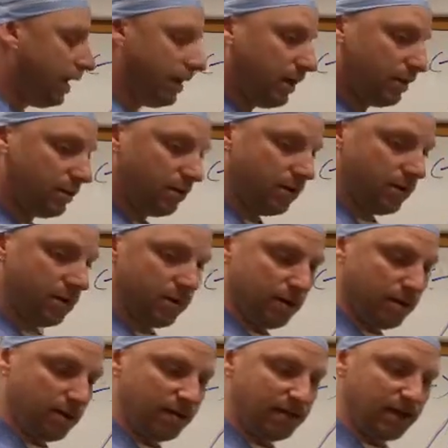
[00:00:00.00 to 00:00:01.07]
and
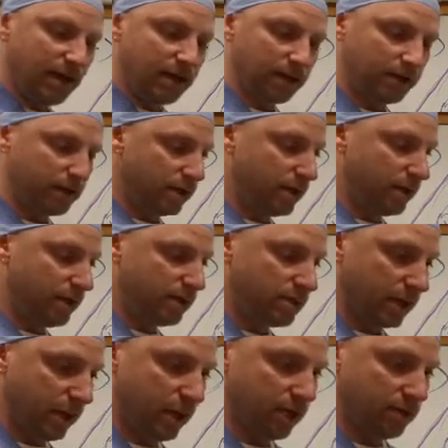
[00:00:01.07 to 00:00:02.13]
taking
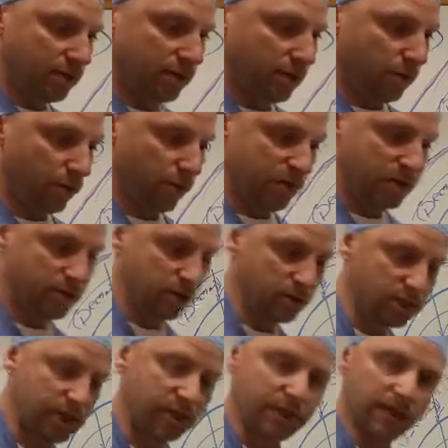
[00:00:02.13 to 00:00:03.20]
these and
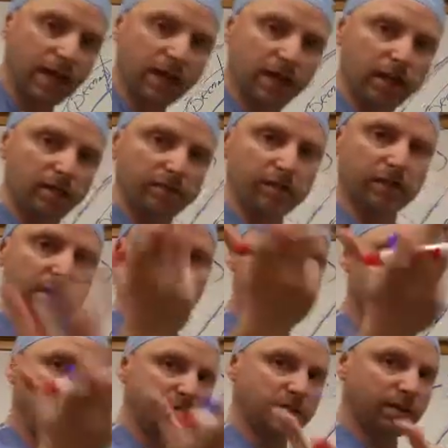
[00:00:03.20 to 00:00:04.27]
reducing the negatives and
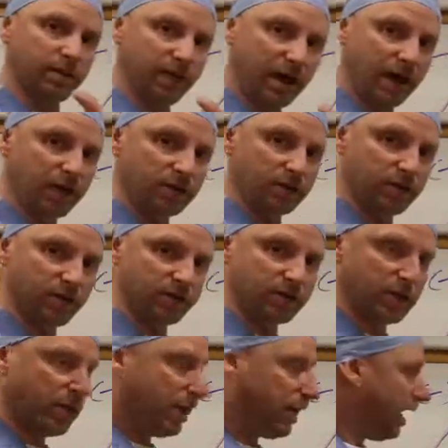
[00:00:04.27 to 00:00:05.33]
increasing the
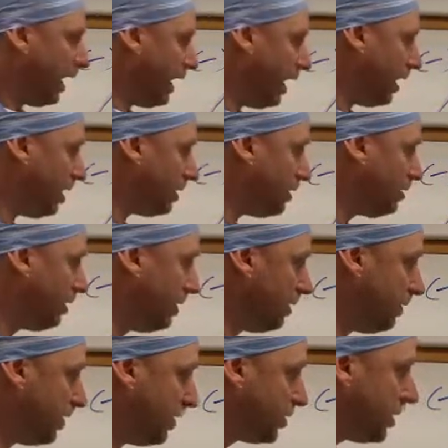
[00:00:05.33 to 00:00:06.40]
positives. And
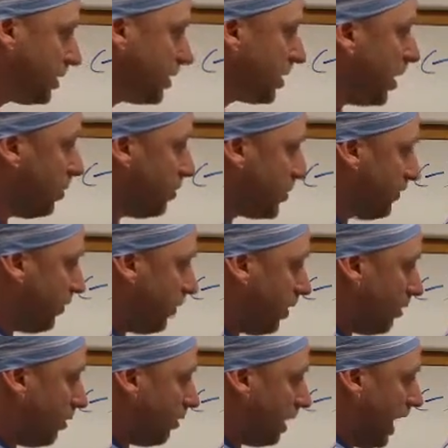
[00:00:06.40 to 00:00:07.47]
this just comes
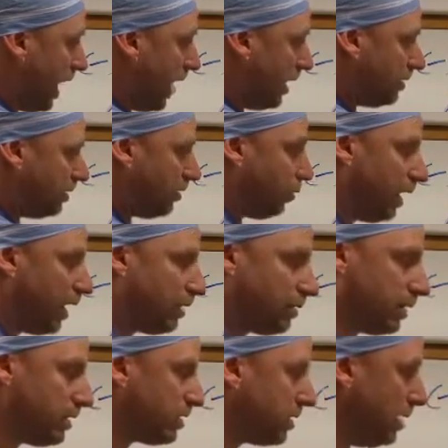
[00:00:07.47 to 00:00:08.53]
from a heightened
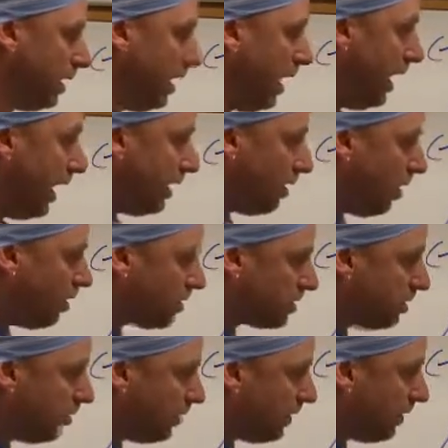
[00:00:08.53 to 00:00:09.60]
awareness. And
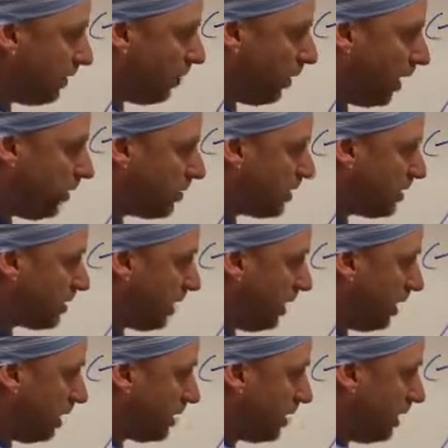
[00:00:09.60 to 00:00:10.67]
also what the awareness
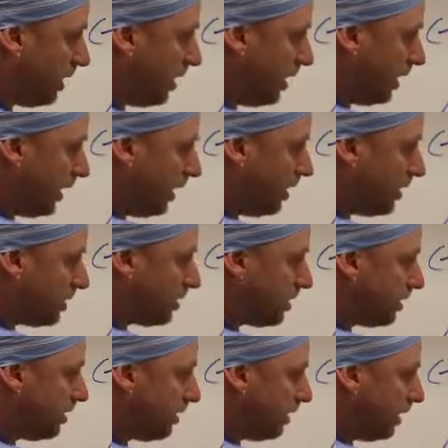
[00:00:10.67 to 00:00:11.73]
does
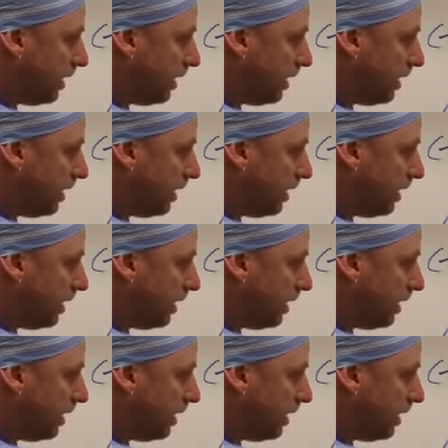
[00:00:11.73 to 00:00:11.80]
is